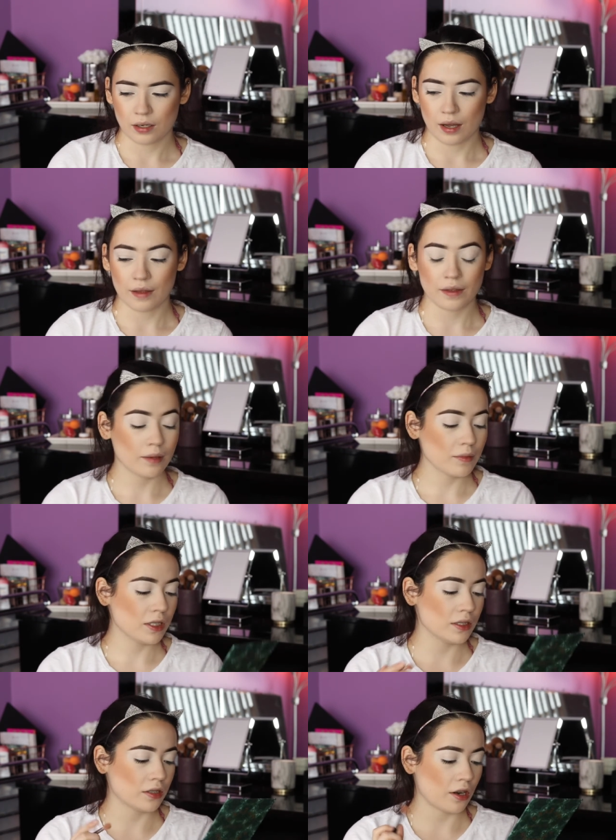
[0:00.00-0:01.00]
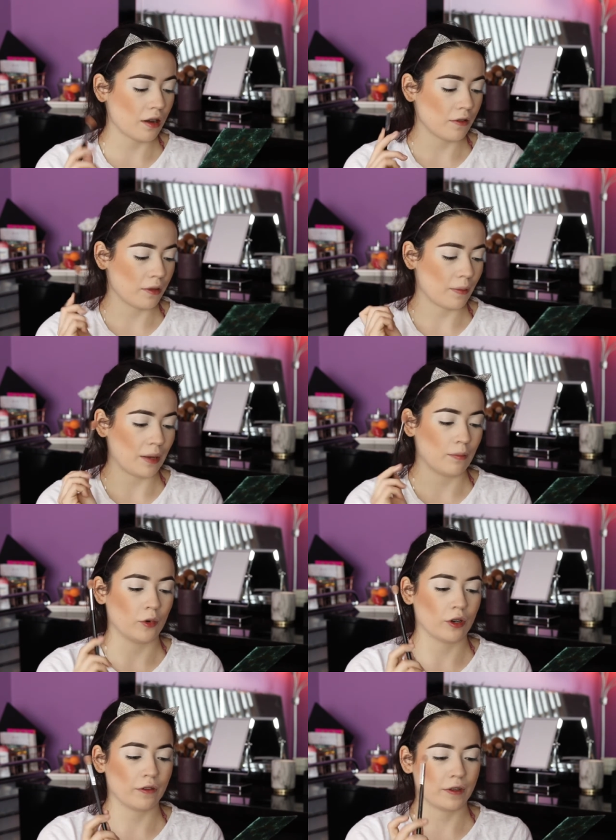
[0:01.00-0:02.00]
I think I'm going to start off with my
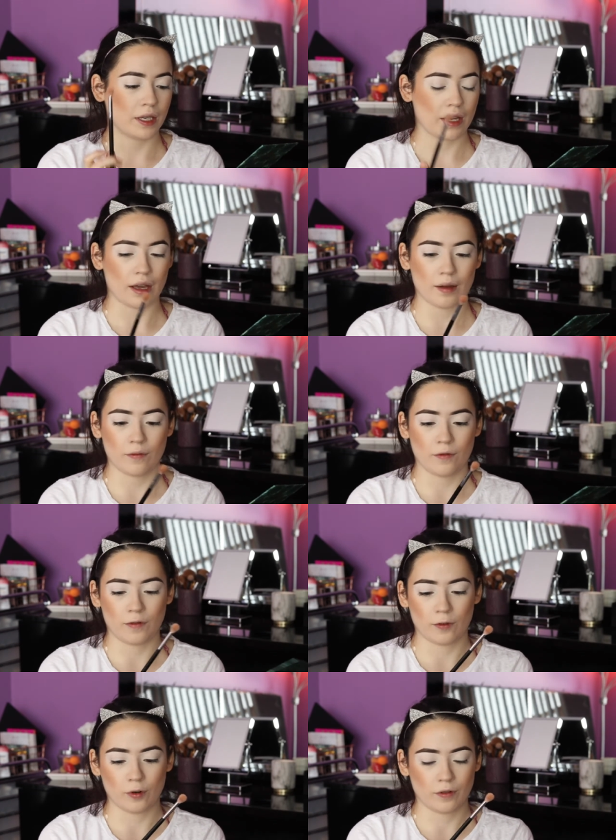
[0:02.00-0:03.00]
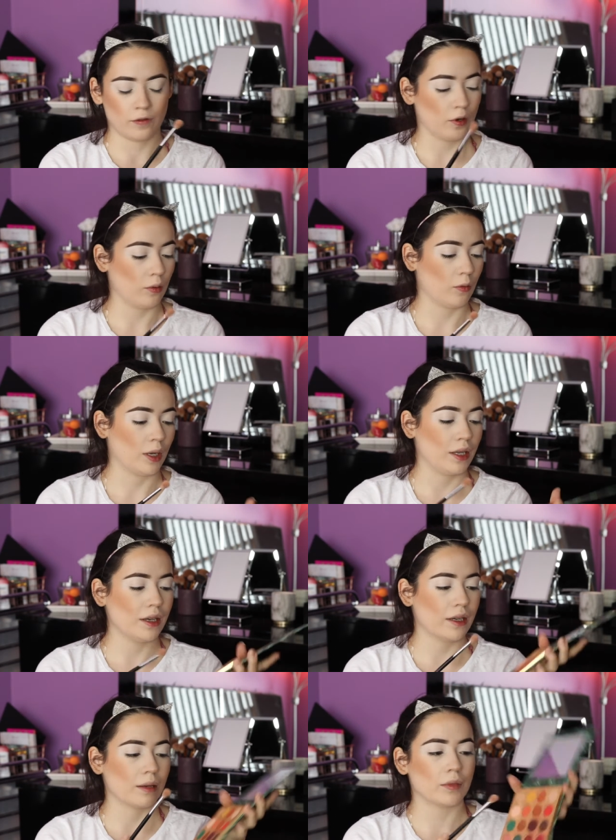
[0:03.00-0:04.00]
Morphe
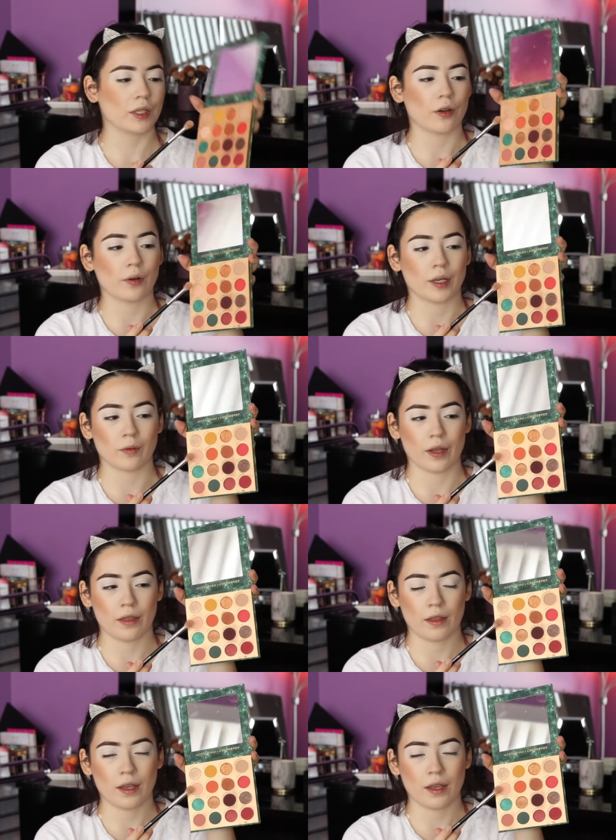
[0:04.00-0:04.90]
M441, and I'm going to go in with